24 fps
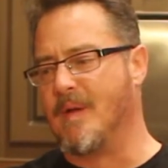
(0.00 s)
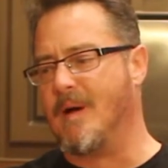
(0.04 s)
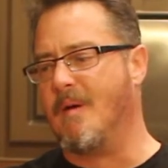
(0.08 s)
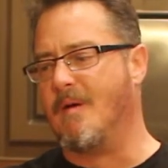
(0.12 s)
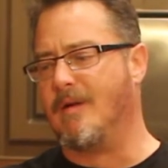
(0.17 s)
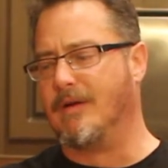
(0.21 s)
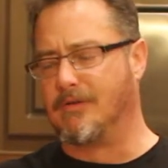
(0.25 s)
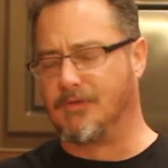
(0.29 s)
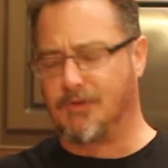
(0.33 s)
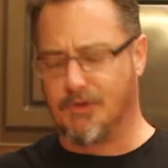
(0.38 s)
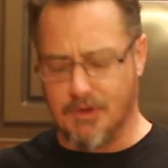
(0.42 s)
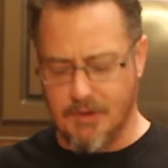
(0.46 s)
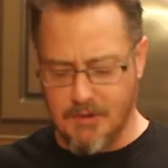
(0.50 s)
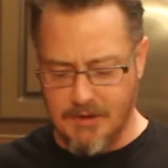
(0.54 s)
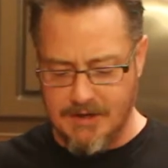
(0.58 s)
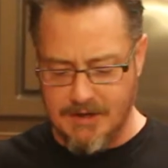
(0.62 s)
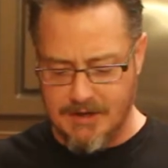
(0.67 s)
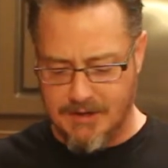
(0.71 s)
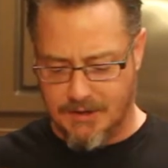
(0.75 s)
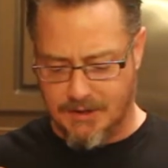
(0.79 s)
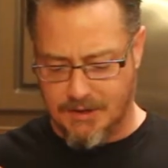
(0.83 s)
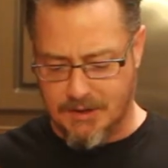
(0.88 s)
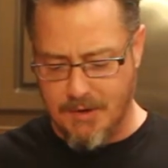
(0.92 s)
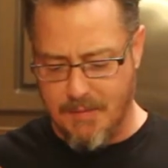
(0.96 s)
it truly
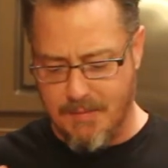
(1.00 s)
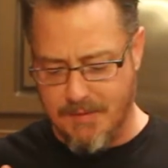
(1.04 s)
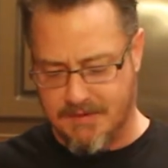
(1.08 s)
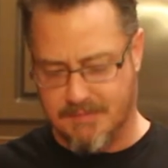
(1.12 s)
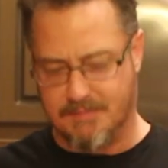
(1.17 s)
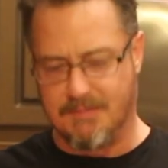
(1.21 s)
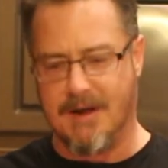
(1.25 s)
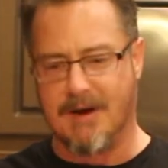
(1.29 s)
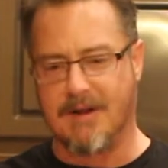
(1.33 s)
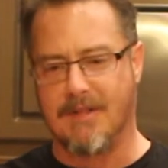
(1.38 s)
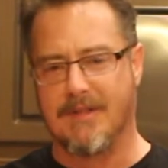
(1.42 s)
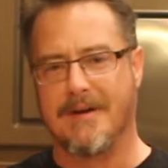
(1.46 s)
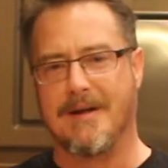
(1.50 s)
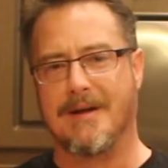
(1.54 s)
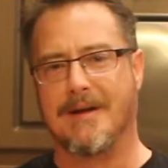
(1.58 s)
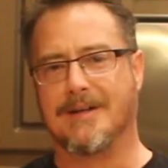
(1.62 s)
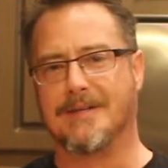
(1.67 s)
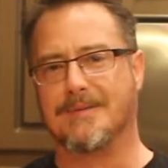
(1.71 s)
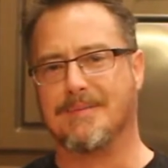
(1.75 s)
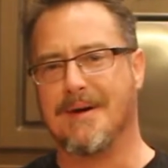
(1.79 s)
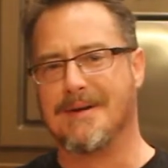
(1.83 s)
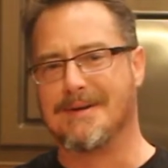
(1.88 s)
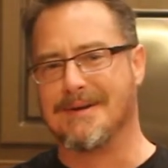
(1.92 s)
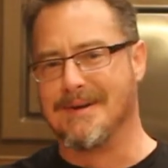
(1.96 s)
is so much better than I
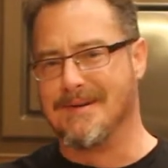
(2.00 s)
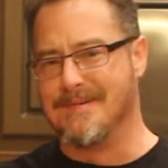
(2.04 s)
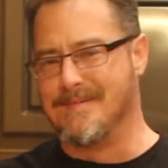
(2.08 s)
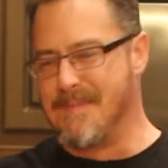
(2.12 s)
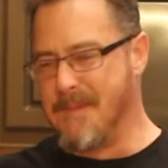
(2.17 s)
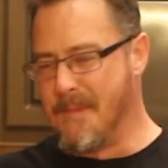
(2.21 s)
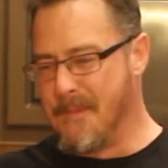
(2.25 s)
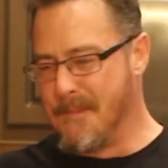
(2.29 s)
expected.